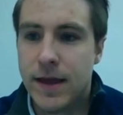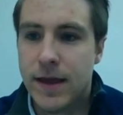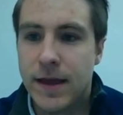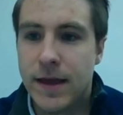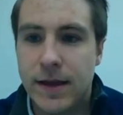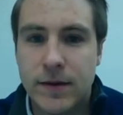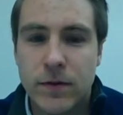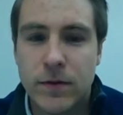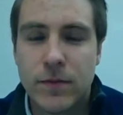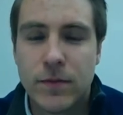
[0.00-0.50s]

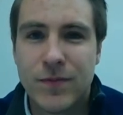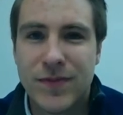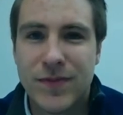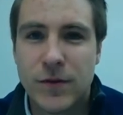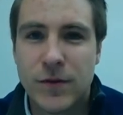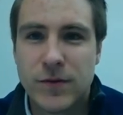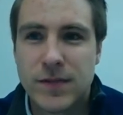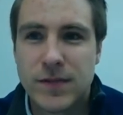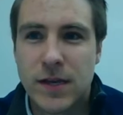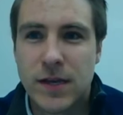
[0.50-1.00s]
and
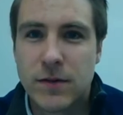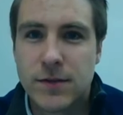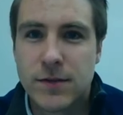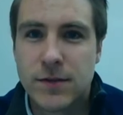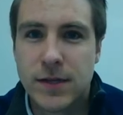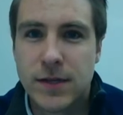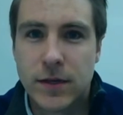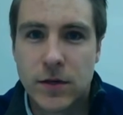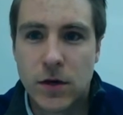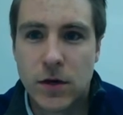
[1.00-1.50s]
those cells
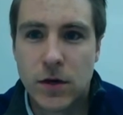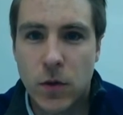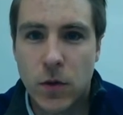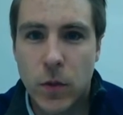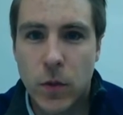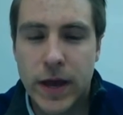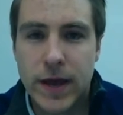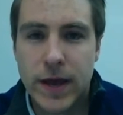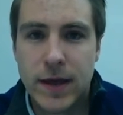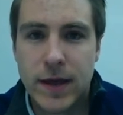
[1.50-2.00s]
that go
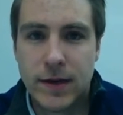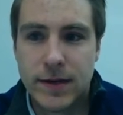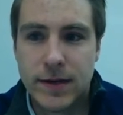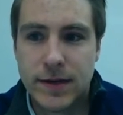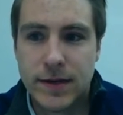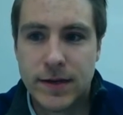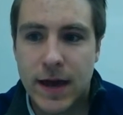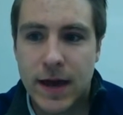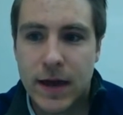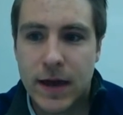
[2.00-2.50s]
away and
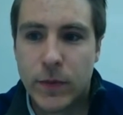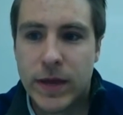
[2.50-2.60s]
die,